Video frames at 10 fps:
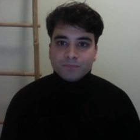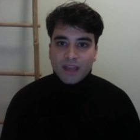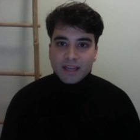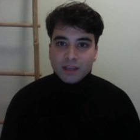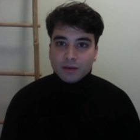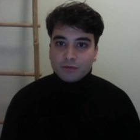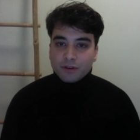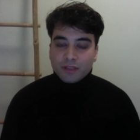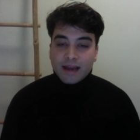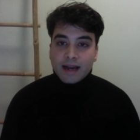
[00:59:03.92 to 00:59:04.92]
thank you
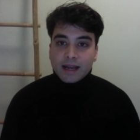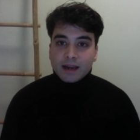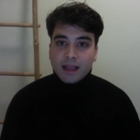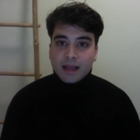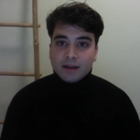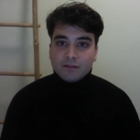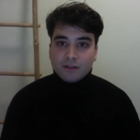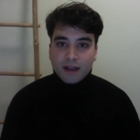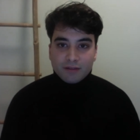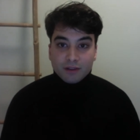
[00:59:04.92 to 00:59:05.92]
for that and
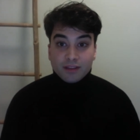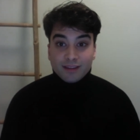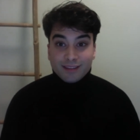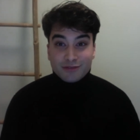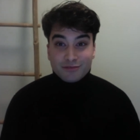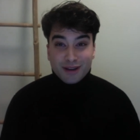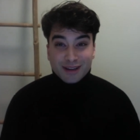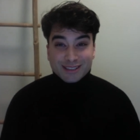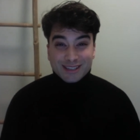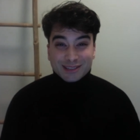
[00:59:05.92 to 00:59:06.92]
for everything that you
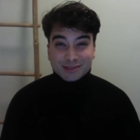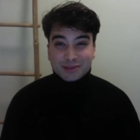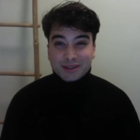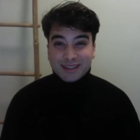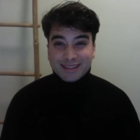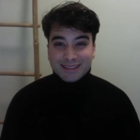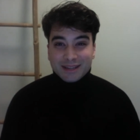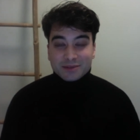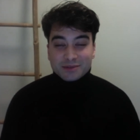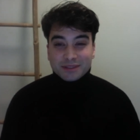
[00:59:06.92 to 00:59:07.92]
brought today, Lauren.
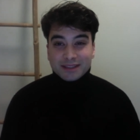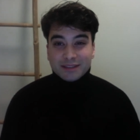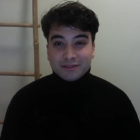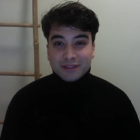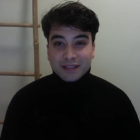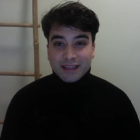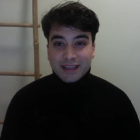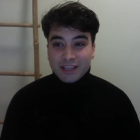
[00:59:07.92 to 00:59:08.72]
That was really lovely. Thank,